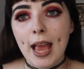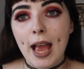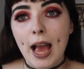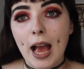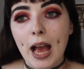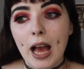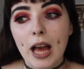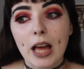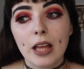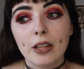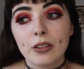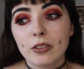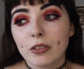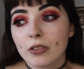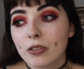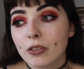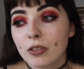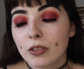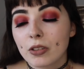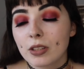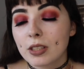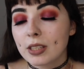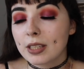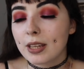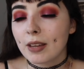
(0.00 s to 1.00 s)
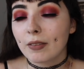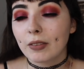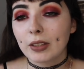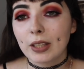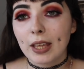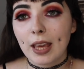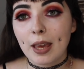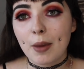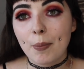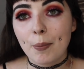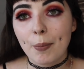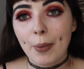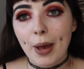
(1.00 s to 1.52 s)
and just never
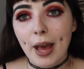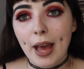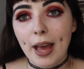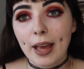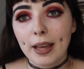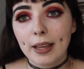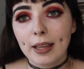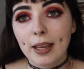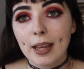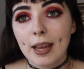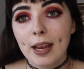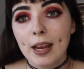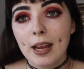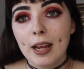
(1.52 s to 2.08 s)
came back.